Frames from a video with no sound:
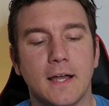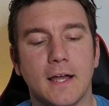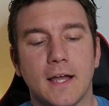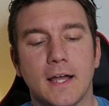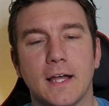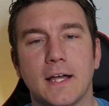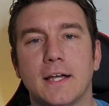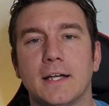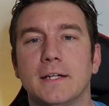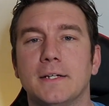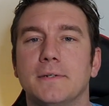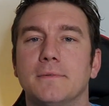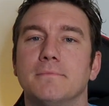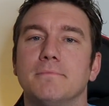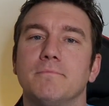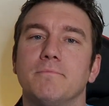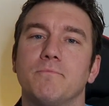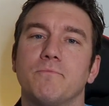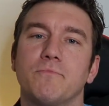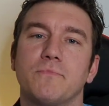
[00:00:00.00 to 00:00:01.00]

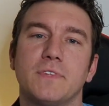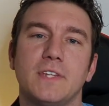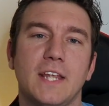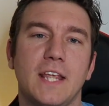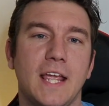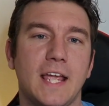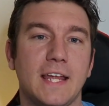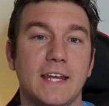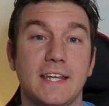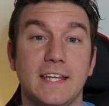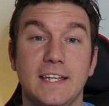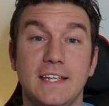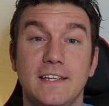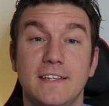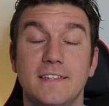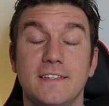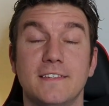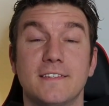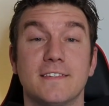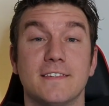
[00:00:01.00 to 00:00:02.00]
and
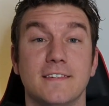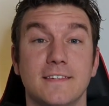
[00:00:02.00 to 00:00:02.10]
his